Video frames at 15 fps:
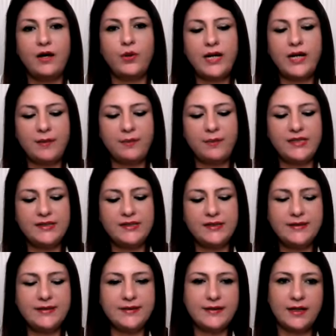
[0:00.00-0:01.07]
what happens
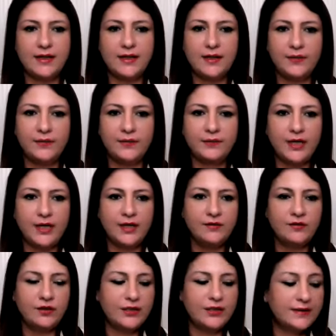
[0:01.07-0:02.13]
is,
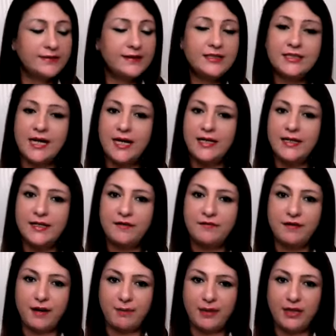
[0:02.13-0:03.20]
so does a child in a
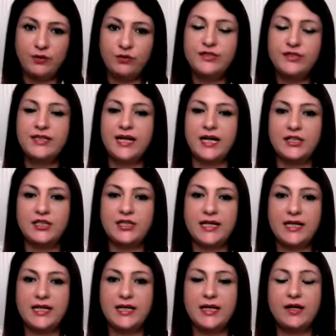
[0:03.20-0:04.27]
family who's
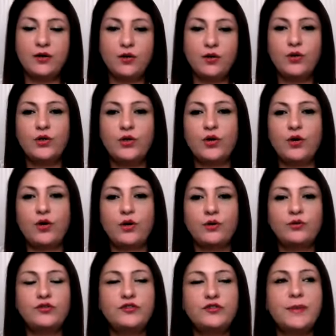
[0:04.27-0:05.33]
largely ignored, or
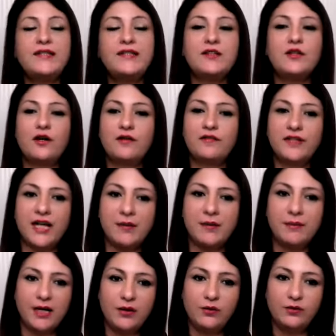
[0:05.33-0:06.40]
who spends a lot of time
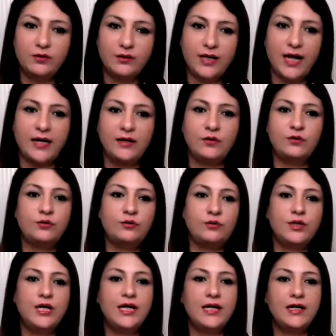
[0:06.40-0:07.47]
alone, and
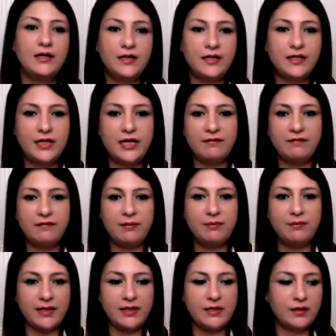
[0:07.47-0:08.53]
who literally we
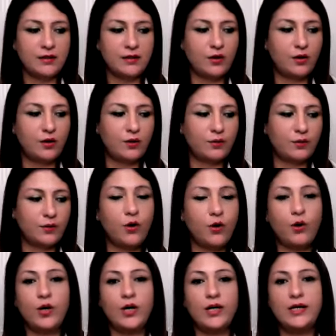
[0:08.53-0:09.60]
might
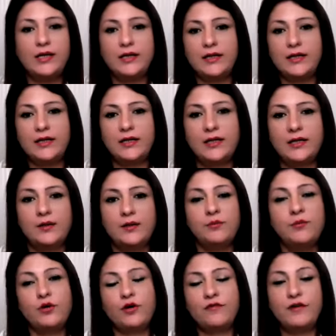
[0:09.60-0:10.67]
call
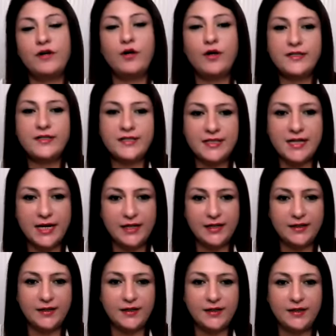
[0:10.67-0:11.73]
more of a lost child.
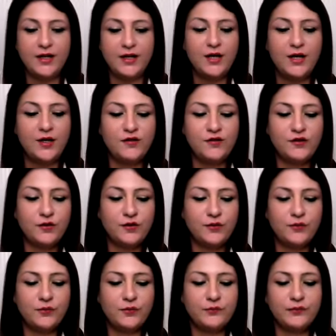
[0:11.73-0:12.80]

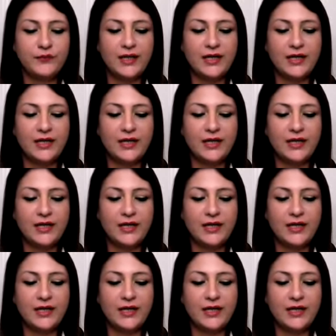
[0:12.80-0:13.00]
So